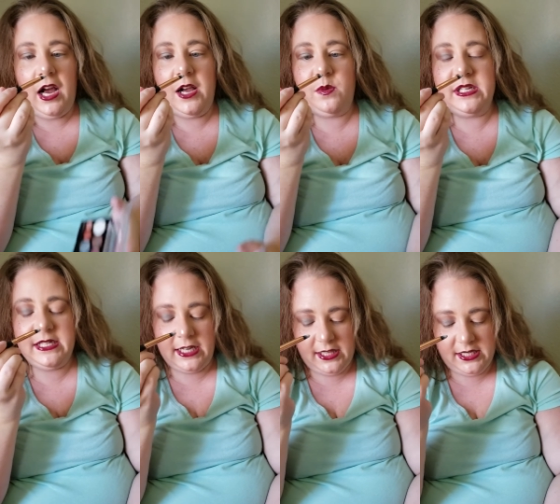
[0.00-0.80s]
I will
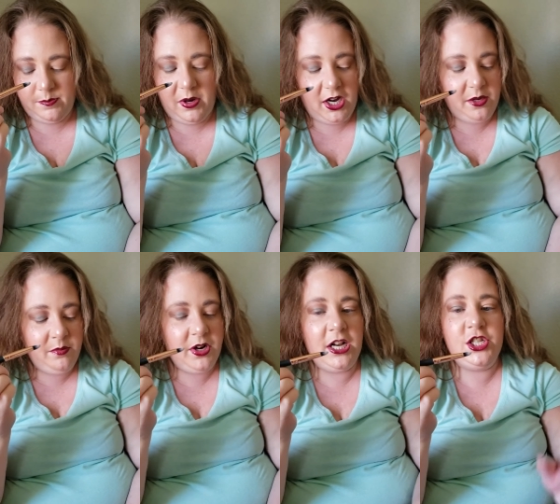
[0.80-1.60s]
say this
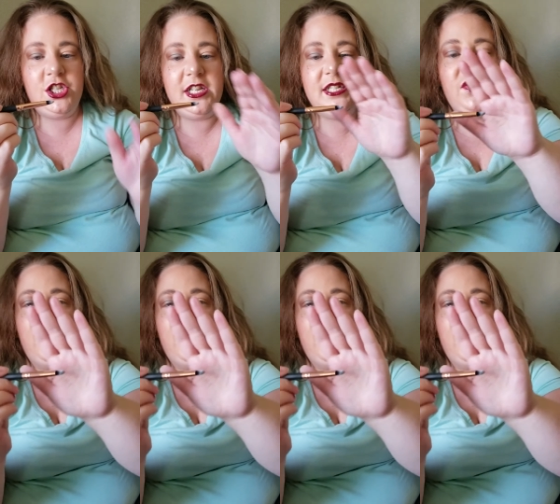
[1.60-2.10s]
bottom brush is